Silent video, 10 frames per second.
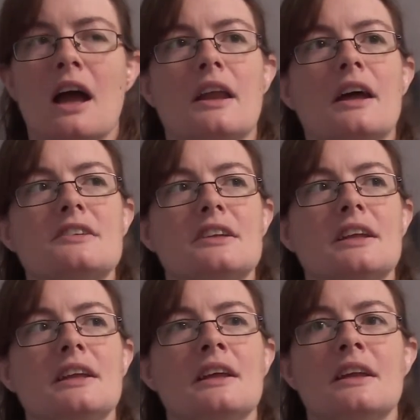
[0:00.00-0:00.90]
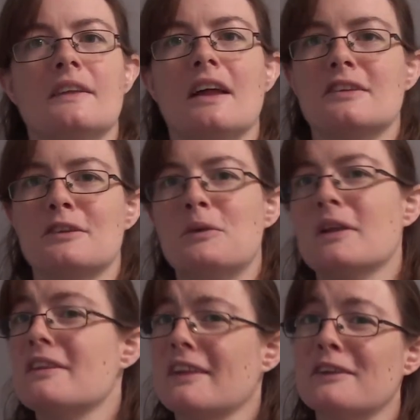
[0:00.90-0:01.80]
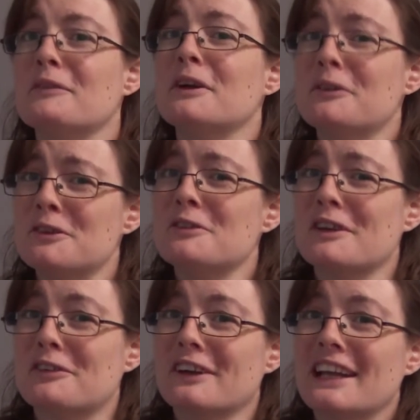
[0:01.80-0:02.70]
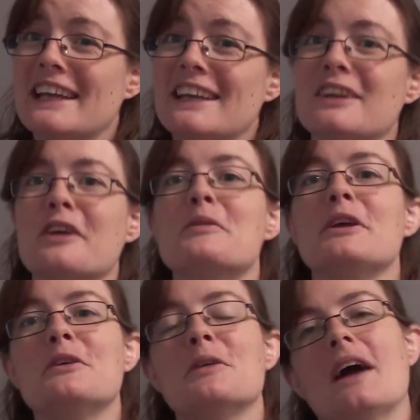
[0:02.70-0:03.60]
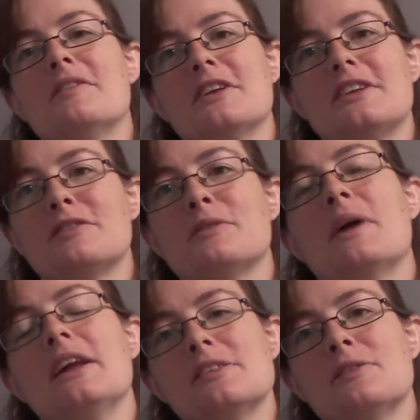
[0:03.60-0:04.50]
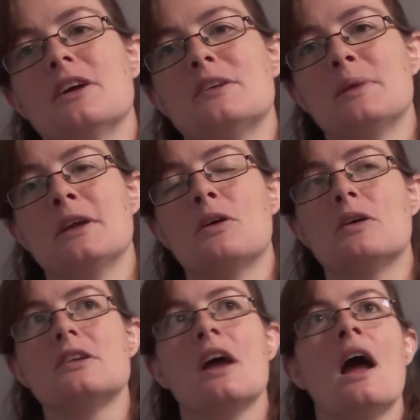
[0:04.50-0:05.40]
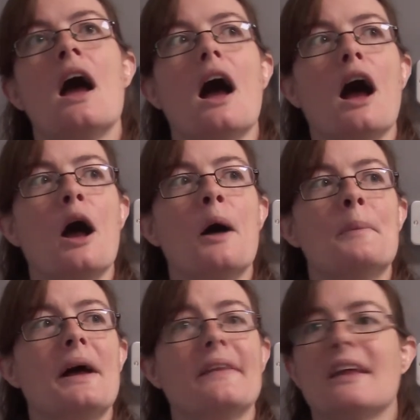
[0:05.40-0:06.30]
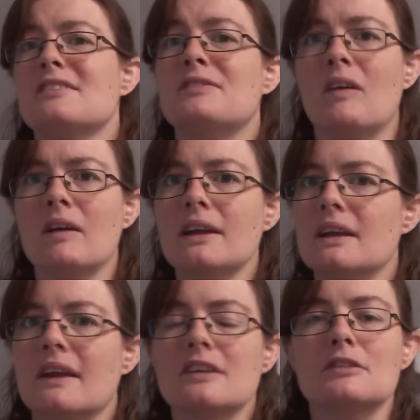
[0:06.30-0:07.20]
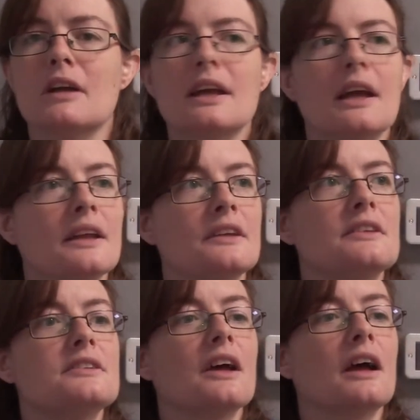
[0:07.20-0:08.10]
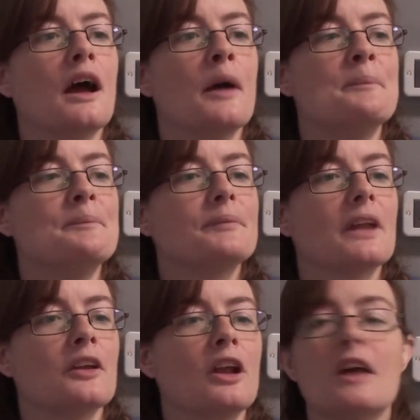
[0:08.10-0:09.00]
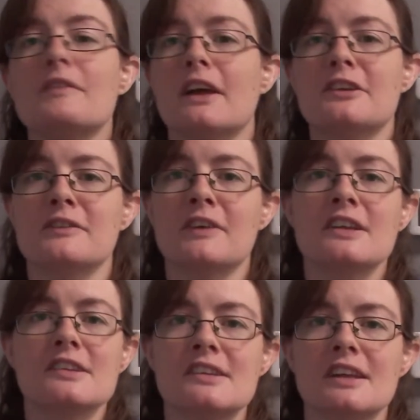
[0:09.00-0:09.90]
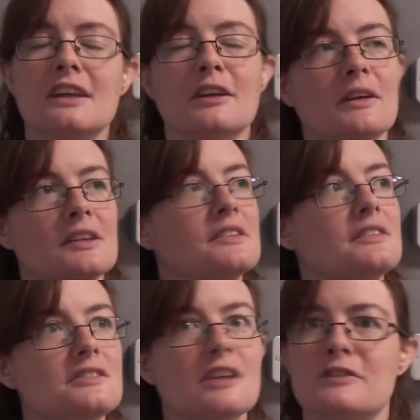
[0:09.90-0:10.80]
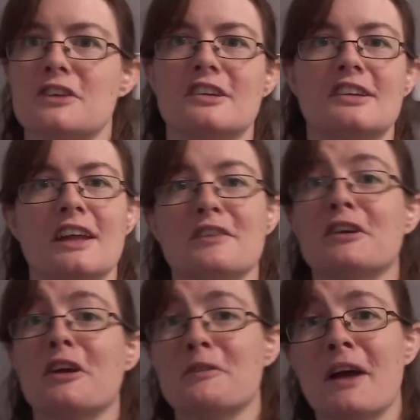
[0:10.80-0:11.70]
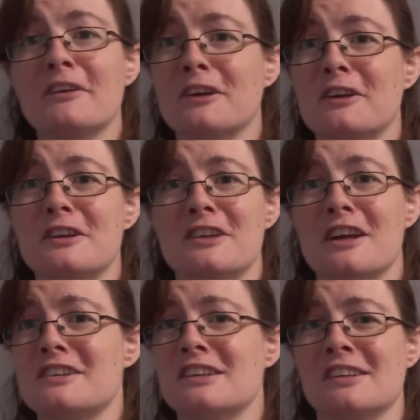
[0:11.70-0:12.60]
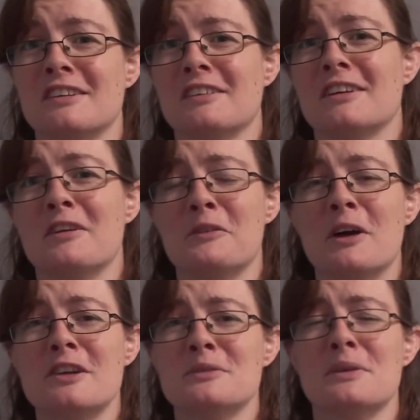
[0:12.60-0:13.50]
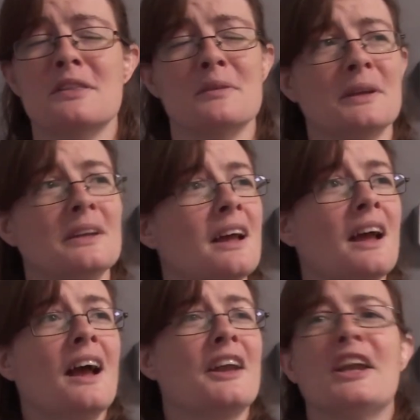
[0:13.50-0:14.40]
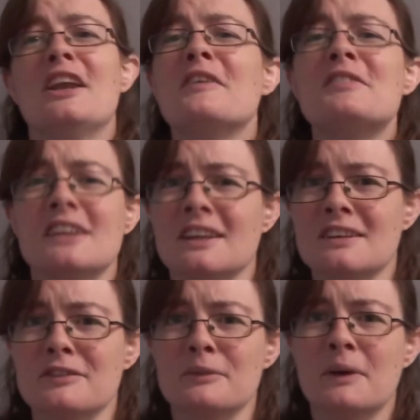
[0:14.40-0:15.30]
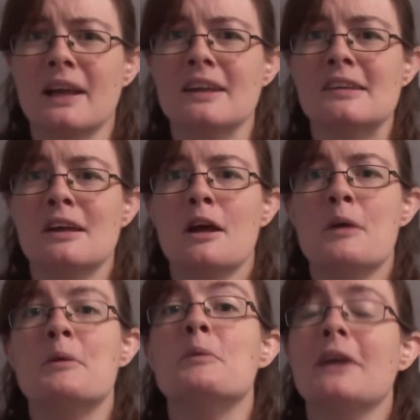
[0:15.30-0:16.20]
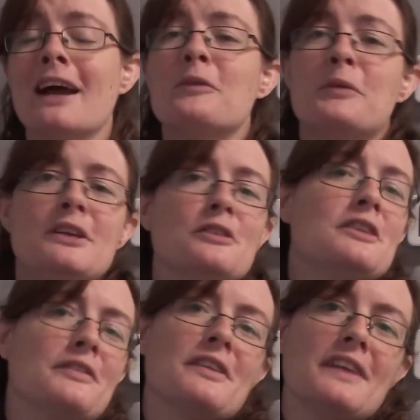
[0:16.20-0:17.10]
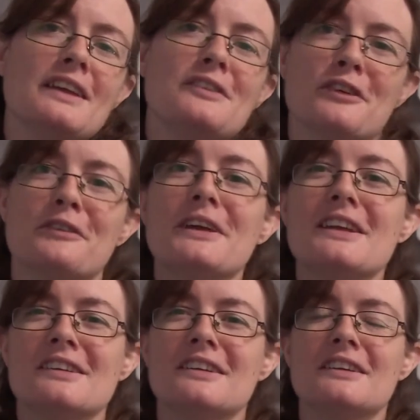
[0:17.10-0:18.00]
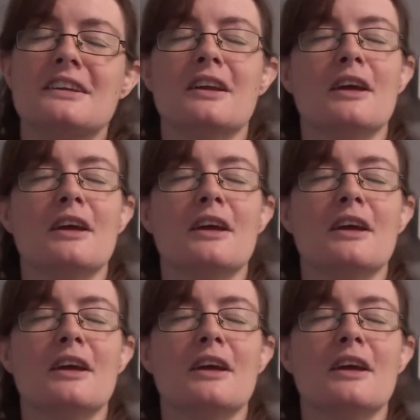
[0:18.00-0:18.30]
And actually, that's the one thing that we all do differently. We all have our different ways of worshipping God, and that's fine and that's great. And I love that diversity. As chair of Church Together, I go around a lot of the churches and I worship with them, and I love seeing the different ways. But we do different things for a reason.